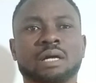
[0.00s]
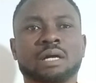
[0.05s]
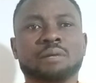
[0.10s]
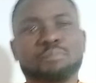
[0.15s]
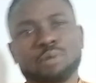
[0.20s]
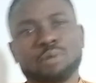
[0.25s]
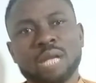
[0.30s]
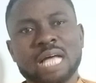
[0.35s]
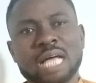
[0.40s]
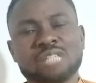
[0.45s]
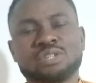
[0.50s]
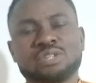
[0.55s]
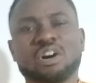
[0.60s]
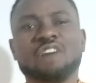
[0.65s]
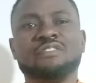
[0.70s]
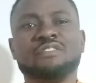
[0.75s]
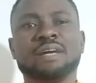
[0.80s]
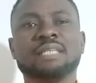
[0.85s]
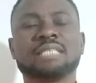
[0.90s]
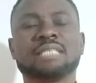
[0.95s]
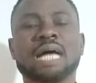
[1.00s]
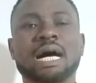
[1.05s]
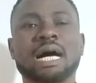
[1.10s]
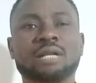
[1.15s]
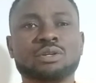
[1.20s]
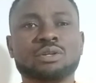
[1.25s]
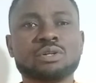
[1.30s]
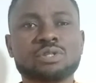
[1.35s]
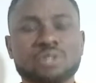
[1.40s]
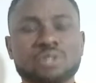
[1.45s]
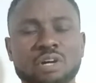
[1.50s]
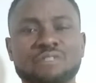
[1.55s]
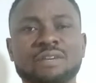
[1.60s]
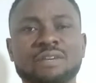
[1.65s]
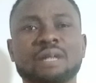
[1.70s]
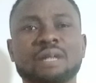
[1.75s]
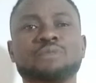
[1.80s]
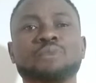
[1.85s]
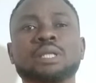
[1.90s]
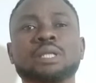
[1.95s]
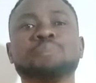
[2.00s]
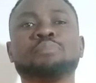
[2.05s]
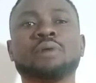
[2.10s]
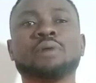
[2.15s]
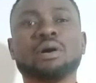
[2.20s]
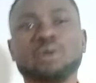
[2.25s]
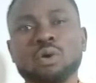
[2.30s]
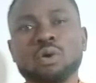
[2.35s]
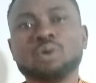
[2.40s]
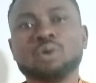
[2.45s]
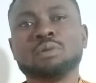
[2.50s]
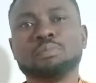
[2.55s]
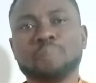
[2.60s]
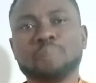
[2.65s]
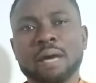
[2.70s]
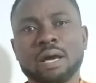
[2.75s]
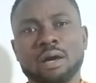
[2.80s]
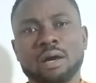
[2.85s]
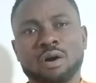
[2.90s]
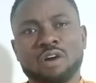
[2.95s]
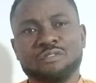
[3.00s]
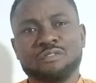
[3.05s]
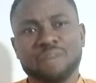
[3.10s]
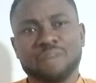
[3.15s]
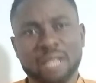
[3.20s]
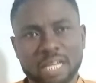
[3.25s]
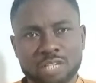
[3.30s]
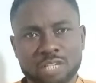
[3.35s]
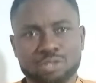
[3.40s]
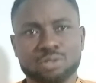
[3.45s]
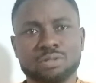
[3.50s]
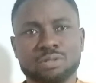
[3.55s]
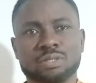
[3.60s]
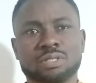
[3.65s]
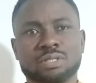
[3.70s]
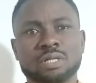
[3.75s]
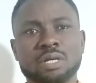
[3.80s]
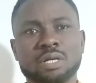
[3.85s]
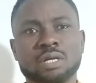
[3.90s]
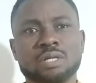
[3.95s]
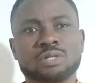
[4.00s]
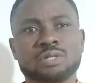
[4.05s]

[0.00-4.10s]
Polar solvents are those solvents with a lone pair of electrons.